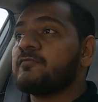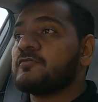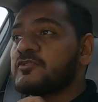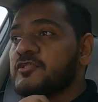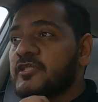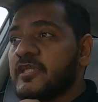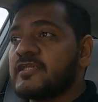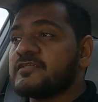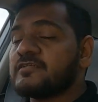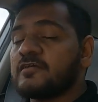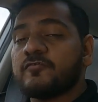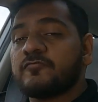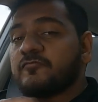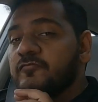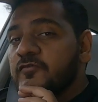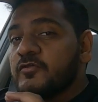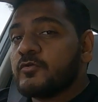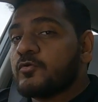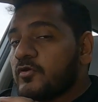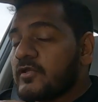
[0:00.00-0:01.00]
changed a
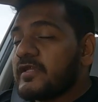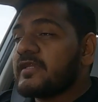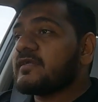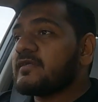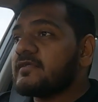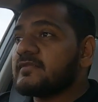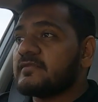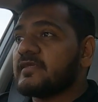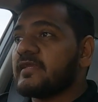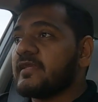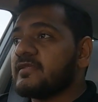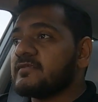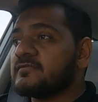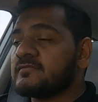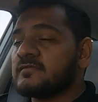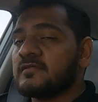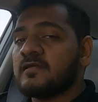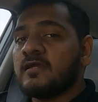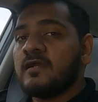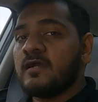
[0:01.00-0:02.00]
few critical
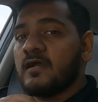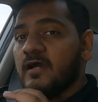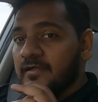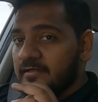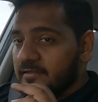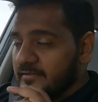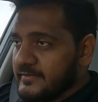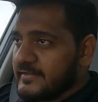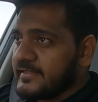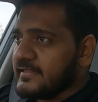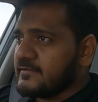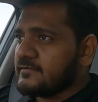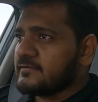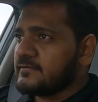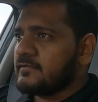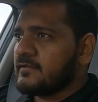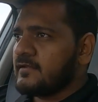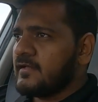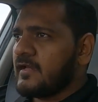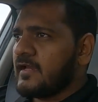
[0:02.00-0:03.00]
things underneath
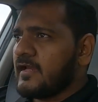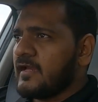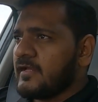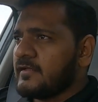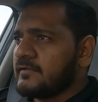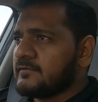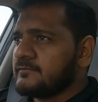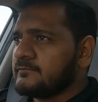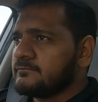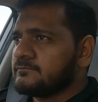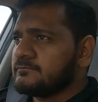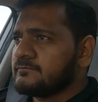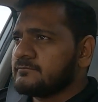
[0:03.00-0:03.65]
and